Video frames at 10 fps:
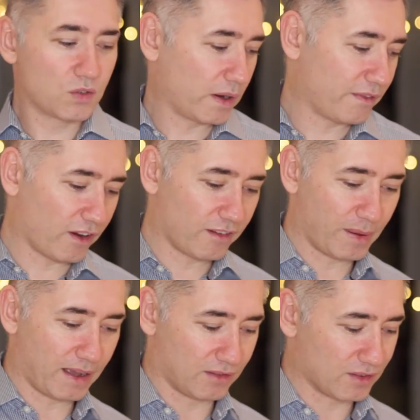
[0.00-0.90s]

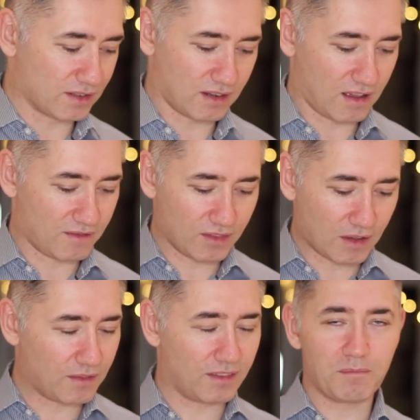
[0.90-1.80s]
£25
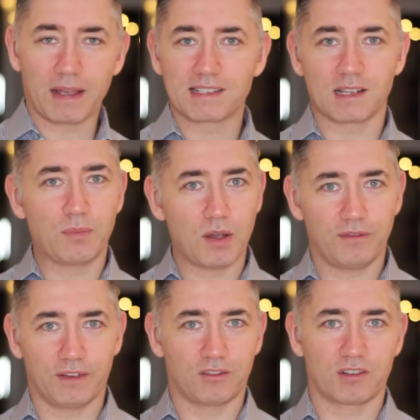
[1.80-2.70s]
makes it a
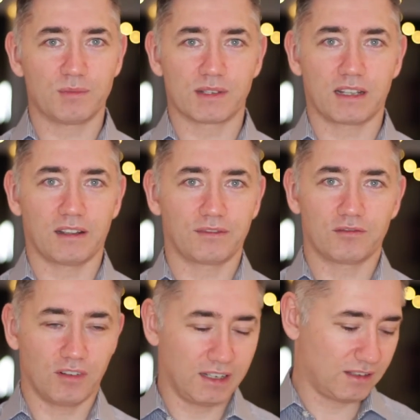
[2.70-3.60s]
perfect Christmas gift,
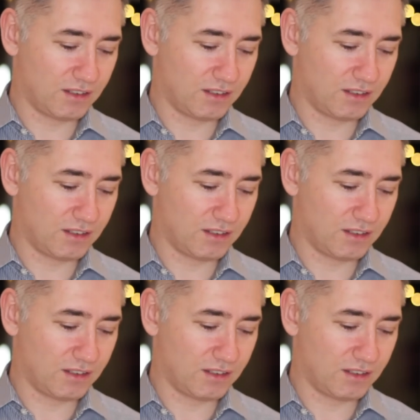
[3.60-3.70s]
right?